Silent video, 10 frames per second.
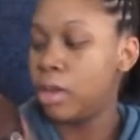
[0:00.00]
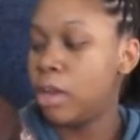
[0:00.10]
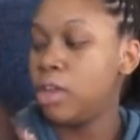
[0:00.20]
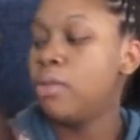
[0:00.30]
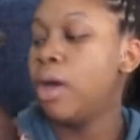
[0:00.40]

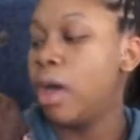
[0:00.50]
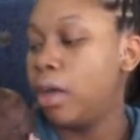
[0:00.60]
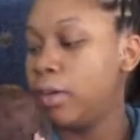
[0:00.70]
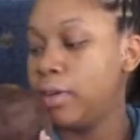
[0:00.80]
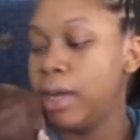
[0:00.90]
Are you
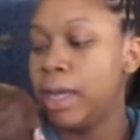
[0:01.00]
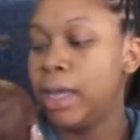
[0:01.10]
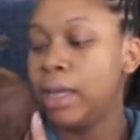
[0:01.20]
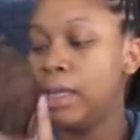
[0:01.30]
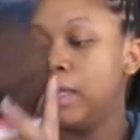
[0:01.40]

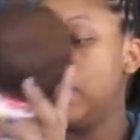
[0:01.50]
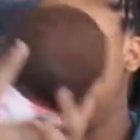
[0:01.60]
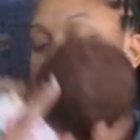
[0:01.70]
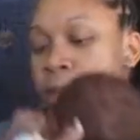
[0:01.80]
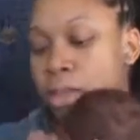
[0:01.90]
hungry?
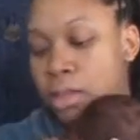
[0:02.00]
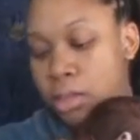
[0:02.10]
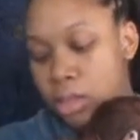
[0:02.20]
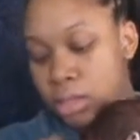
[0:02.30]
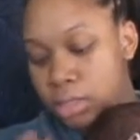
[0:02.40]

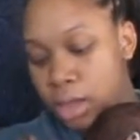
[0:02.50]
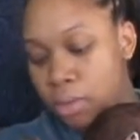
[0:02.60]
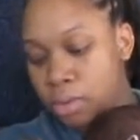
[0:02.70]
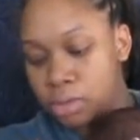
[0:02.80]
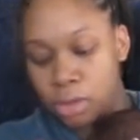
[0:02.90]
Is
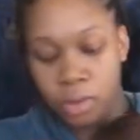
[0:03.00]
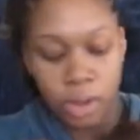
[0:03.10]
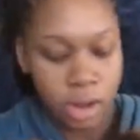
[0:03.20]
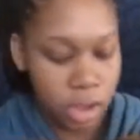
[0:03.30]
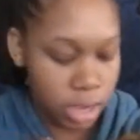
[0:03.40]
that what's
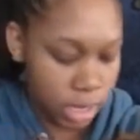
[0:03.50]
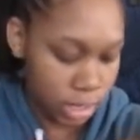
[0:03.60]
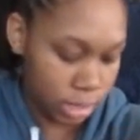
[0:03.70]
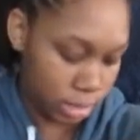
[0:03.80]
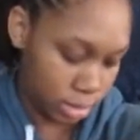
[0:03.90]
going
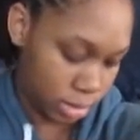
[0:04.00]
on?